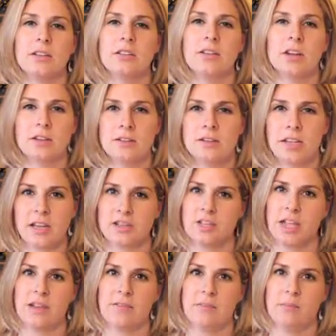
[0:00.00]
doctors
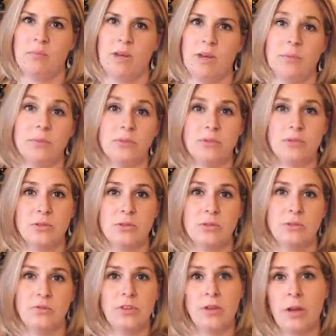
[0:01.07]
actually haven't been able
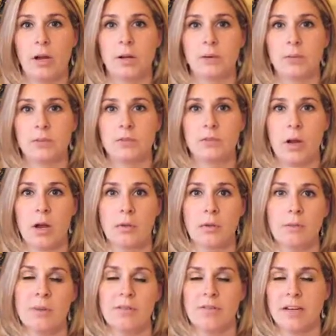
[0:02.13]
to figure out what's wrong
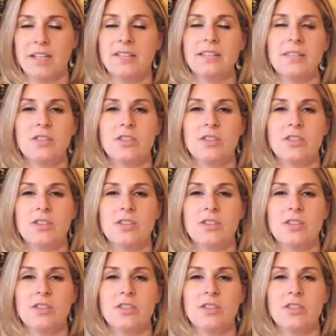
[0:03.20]
with my wrist.